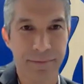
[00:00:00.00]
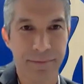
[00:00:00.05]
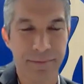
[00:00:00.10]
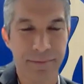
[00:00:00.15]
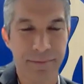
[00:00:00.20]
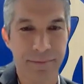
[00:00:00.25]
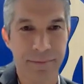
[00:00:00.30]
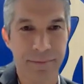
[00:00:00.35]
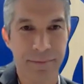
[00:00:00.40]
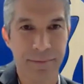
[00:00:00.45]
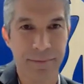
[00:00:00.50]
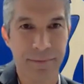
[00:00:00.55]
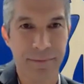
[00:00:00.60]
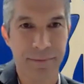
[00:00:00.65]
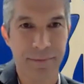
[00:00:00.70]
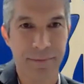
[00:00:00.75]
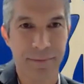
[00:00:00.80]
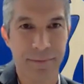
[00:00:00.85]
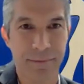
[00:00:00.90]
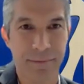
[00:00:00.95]

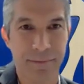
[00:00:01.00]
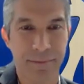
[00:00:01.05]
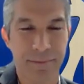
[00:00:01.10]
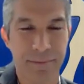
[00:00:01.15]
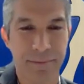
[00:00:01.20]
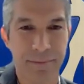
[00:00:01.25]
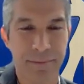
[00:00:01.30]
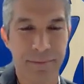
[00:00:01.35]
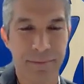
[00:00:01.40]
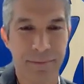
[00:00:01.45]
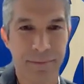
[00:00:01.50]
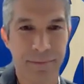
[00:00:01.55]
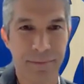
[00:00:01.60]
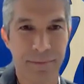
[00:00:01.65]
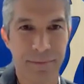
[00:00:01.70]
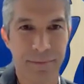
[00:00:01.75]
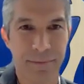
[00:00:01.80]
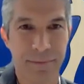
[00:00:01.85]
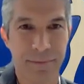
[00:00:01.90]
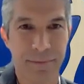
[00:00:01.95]

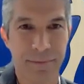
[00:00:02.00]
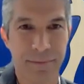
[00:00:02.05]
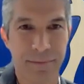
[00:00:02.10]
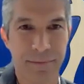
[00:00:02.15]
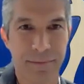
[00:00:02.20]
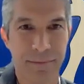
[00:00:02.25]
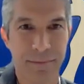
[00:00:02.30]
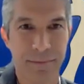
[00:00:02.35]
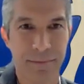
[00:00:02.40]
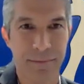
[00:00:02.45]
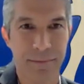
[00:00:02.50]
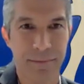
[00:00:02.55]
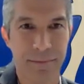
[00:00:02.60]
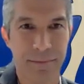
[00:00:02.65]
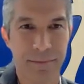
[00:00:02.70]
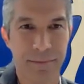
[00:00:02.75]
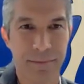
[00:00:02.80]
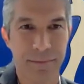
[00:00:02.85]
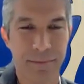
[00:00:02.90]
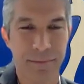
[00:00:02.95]

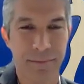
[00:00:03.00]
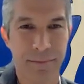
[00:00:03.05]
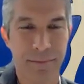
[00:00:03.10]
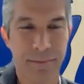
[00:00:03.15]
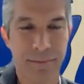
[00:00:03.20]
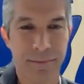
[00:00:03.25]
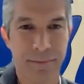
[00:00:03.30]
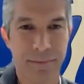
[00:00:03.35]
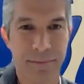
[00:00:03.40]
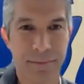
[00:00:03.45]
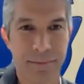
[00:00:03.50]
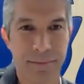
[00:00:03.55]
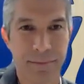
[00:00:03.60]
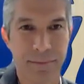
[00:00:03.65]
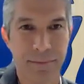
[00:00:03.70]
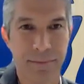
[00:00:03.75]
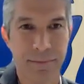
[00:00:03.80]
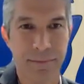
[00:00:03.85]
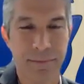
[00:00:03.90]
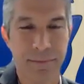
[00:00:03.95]

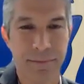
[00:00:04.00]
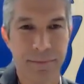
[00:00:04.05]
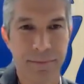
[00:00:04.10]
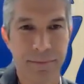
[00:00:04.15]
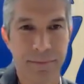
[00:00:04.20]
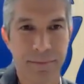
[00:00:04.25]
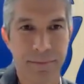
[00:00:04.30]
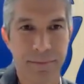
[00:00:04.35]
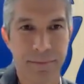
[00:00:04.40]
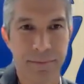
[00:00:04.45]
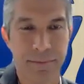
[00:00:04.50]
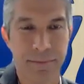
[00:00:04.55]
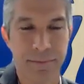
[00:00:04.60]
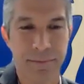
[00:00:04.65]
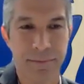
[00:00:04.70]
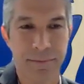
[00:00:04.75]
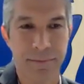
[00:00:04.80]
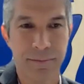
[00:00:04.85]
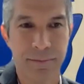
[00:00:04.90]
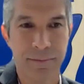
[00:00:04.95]

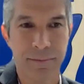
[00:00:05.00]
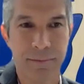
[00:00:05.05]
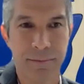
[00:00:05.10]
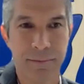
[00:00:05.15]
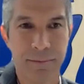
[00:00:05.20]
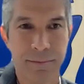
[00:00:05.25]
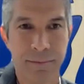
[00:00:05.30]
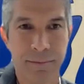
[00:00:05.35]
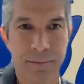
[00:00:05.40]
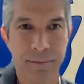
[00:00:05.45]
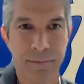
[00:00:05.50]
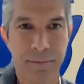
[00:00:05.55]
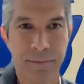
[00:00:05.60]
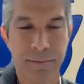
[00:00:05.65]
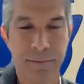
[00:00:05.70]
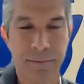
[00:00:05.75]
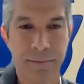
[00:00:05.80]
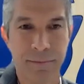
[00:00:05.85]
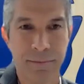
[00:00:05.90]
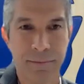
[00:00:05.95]

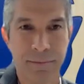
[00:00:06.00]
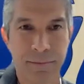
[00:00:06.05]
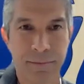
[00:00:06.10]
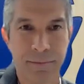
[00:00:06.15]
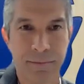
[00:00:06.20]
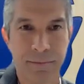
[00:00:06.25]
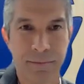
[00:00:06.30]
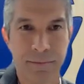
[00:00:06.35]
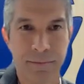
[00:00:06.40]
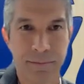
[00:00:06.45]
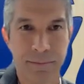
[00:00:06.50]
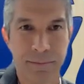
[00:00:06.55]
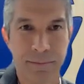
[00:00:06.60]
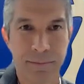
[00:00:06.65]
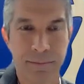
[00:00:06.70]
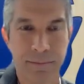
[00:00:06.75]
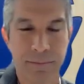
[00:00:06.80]
This person isn't speaking.